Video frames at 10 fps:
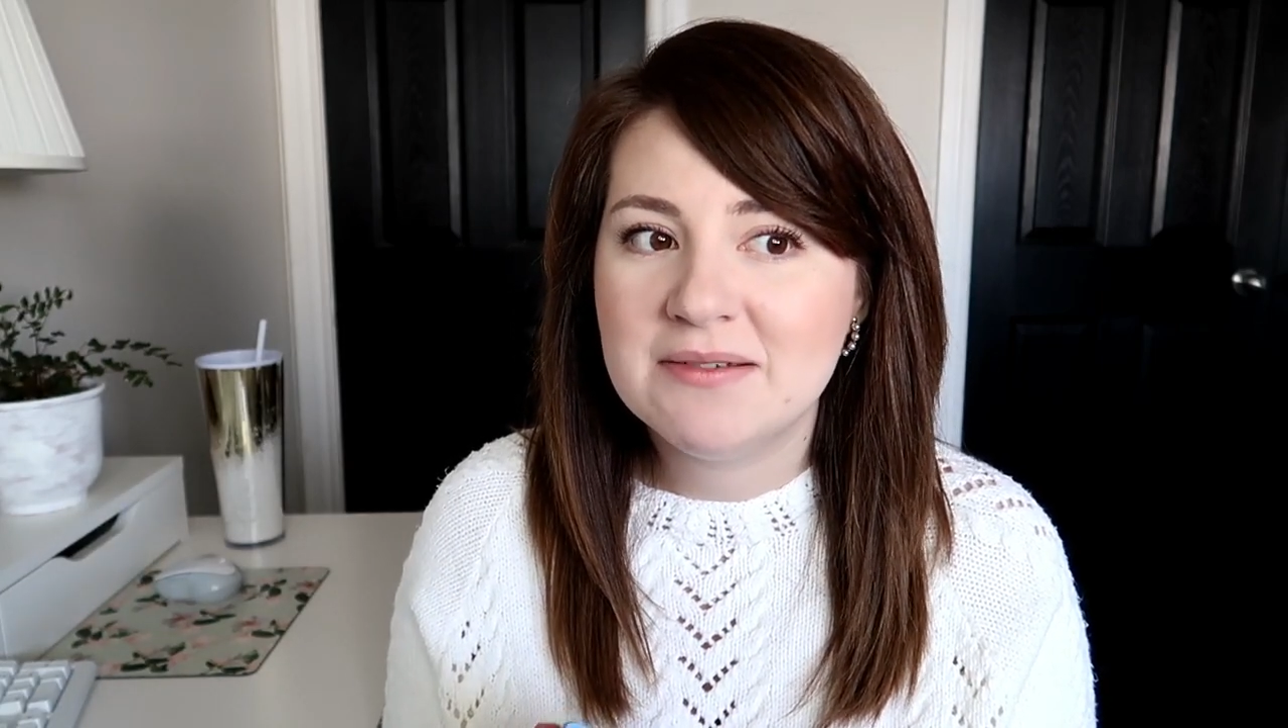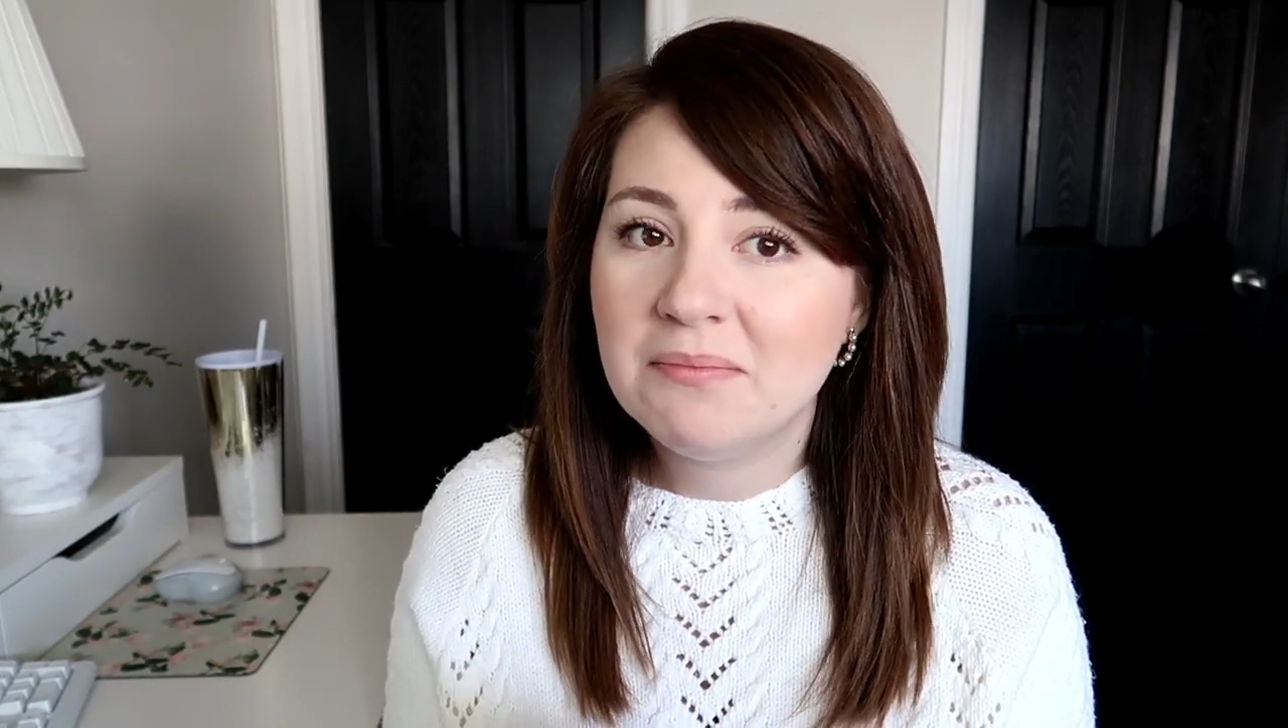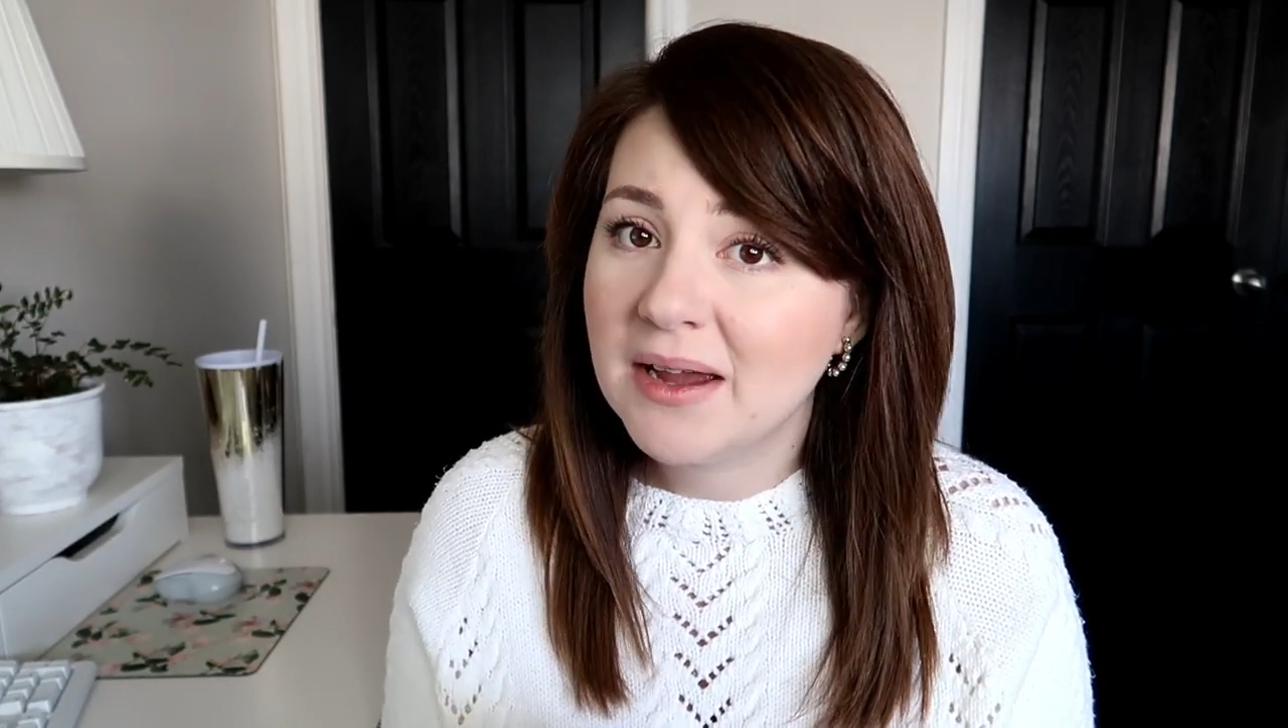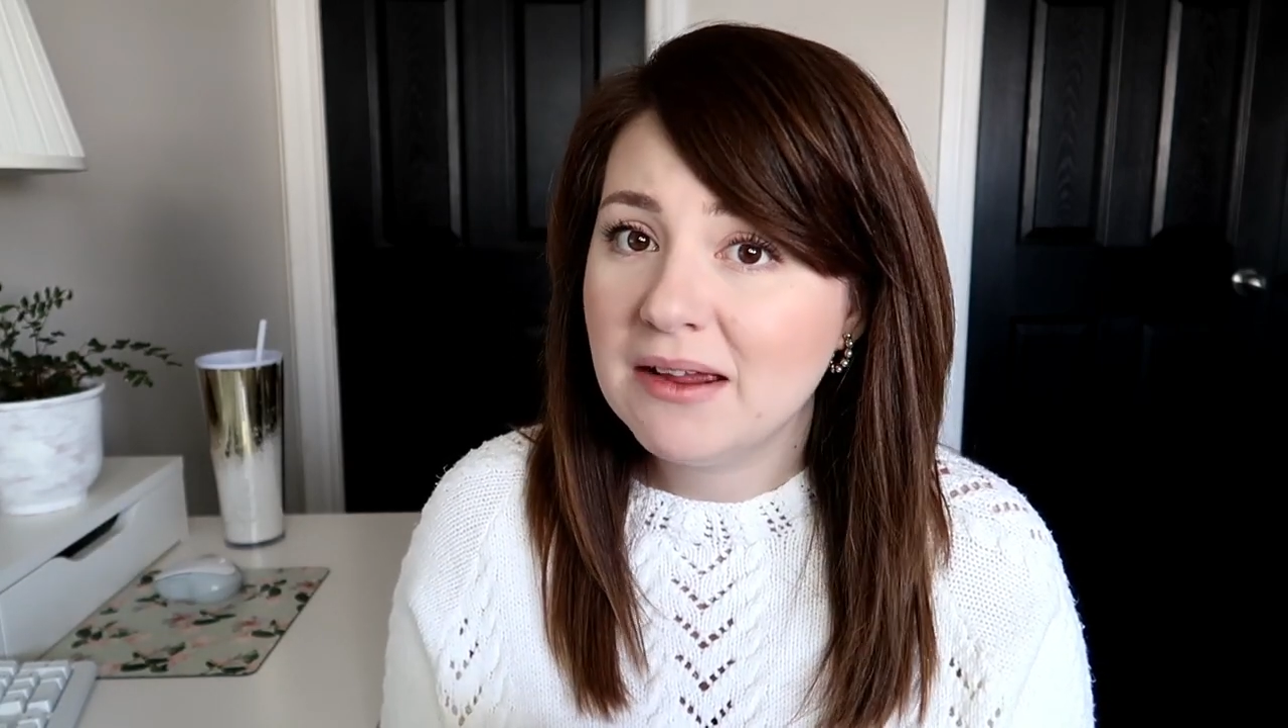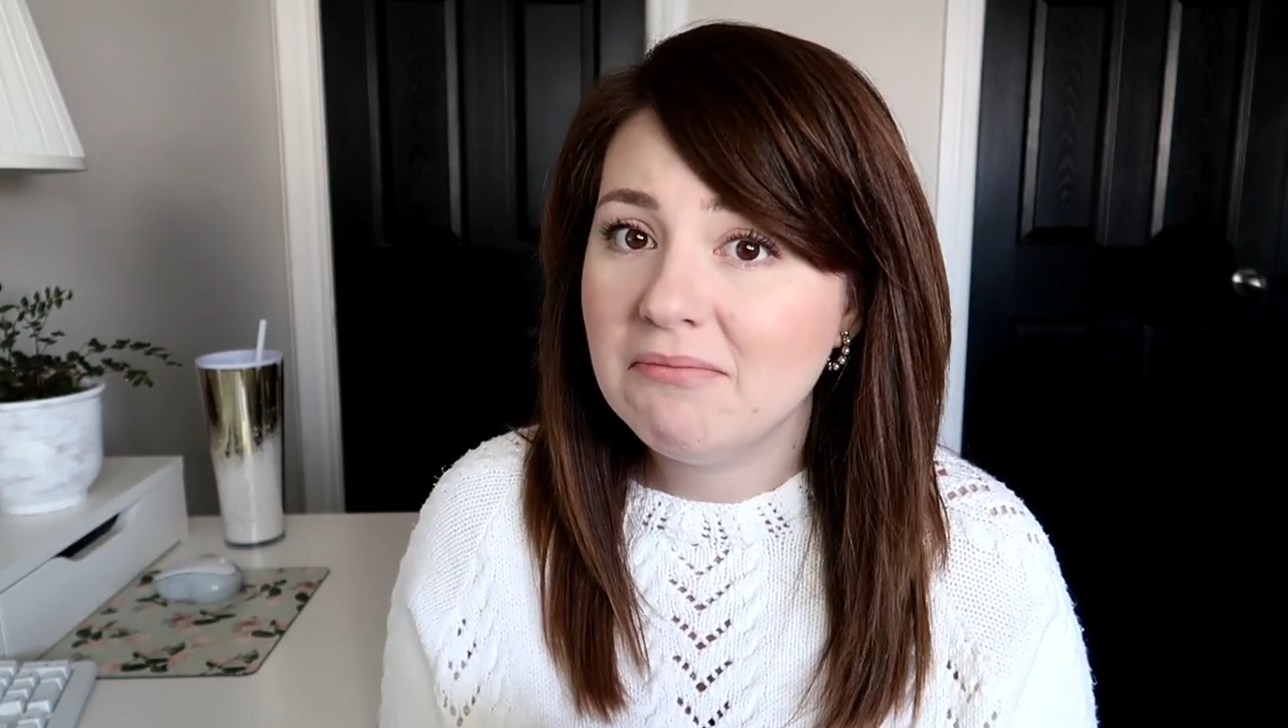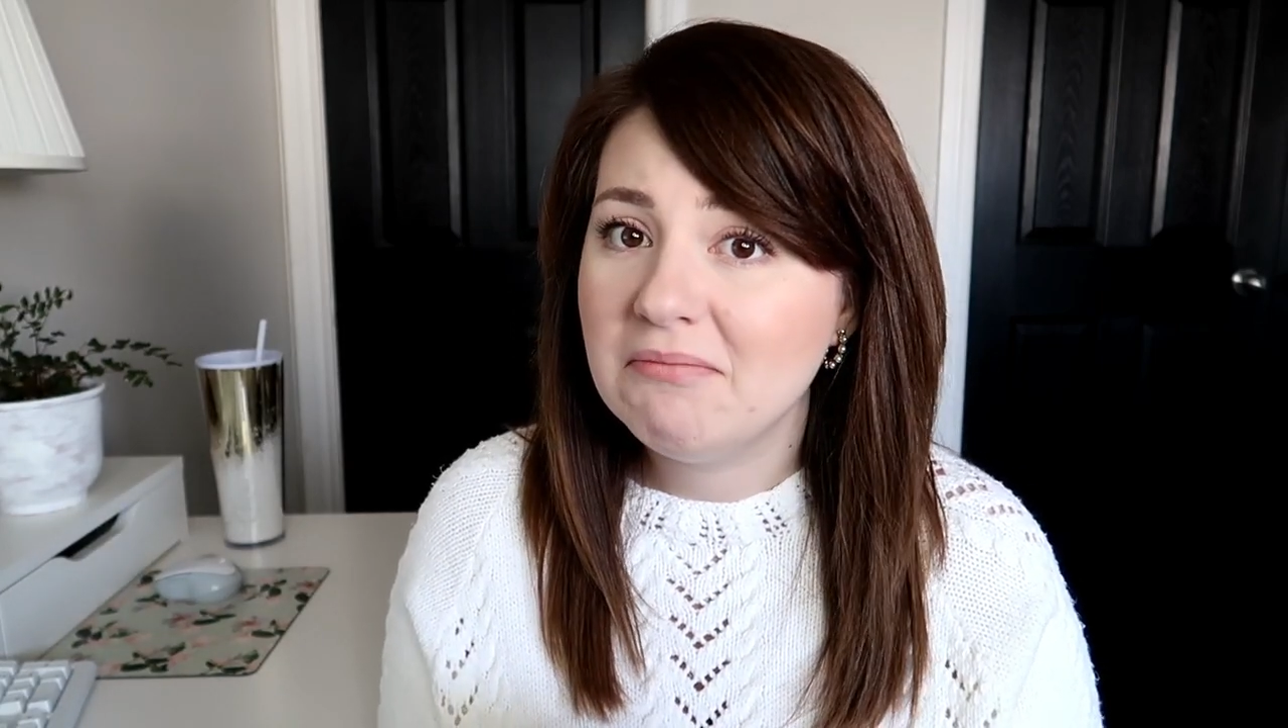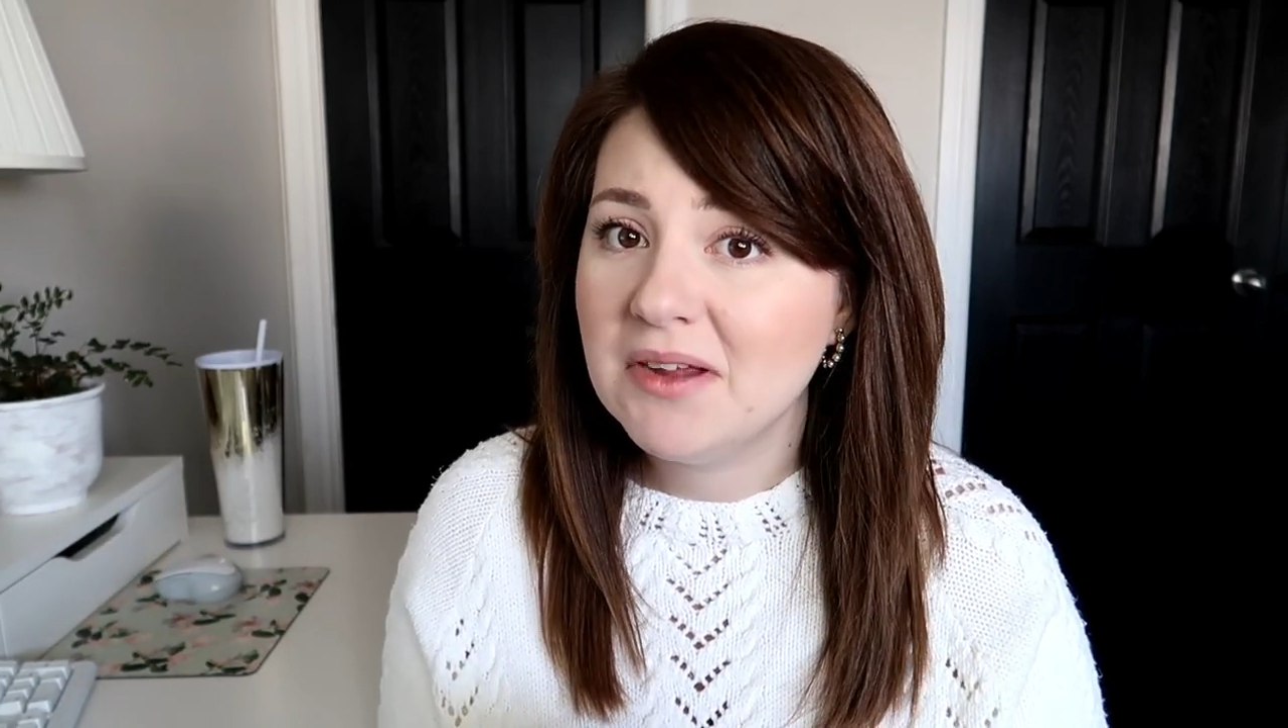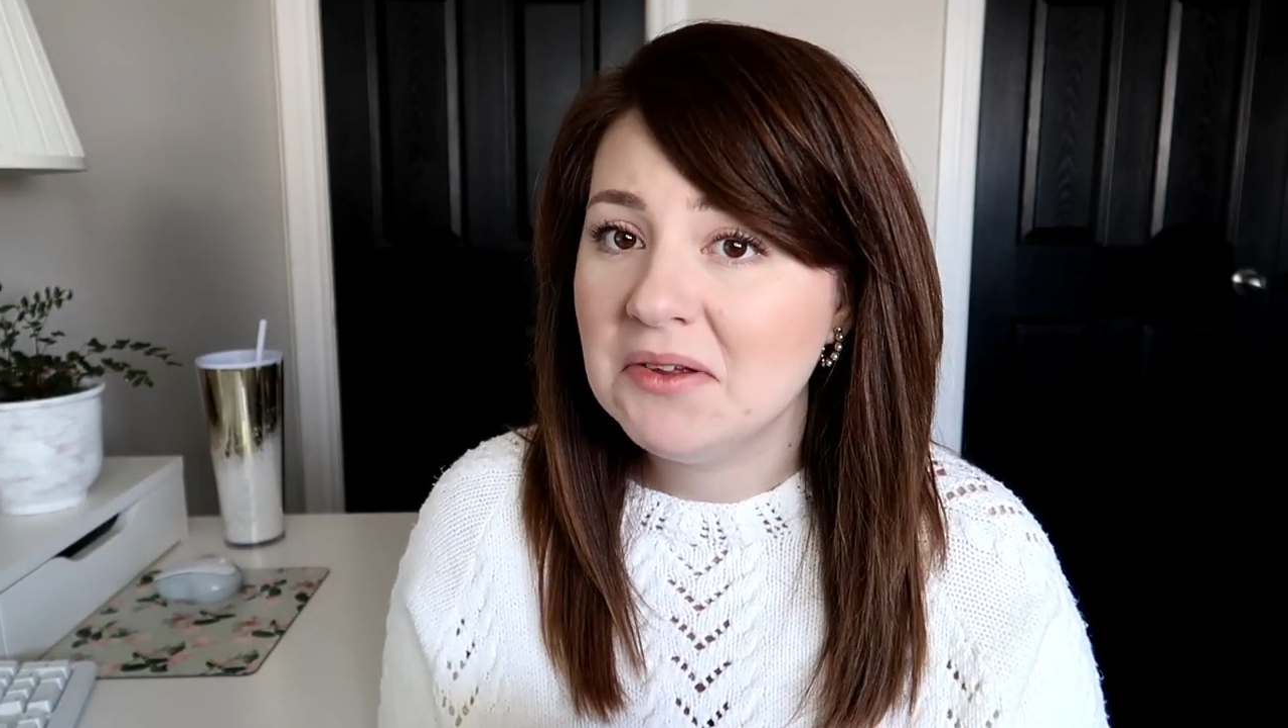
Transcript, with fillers: it might